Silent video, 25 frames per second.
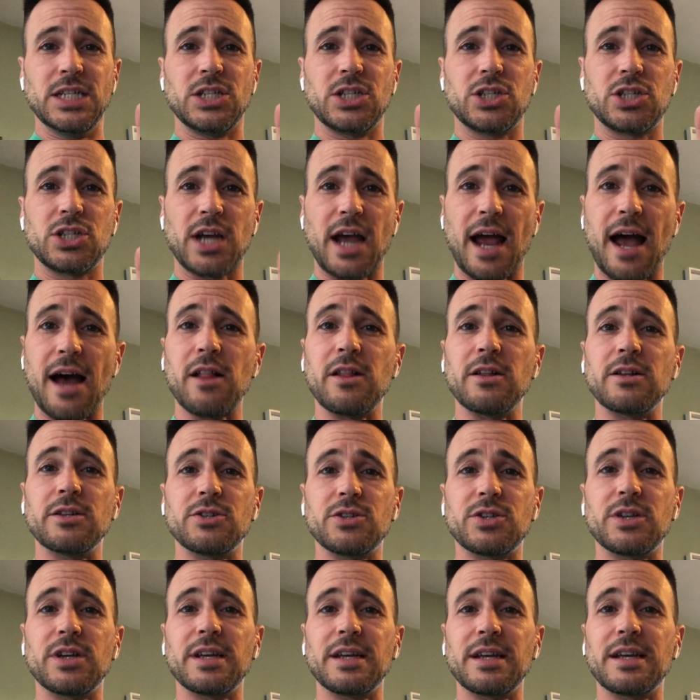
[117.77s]

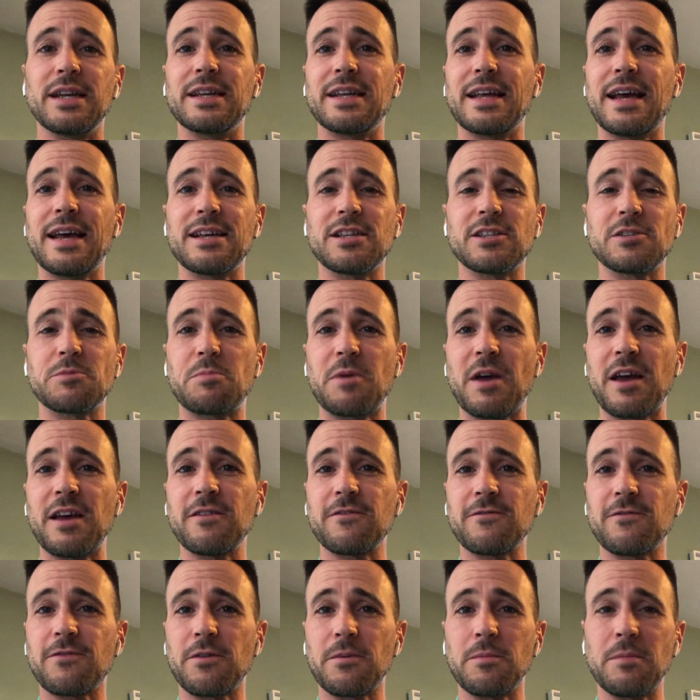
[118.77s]
challenging it has
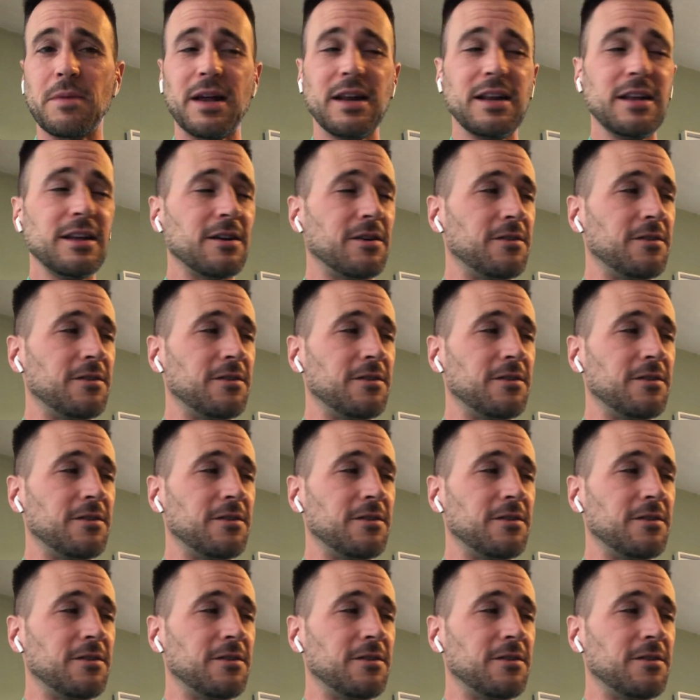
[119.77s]
been for many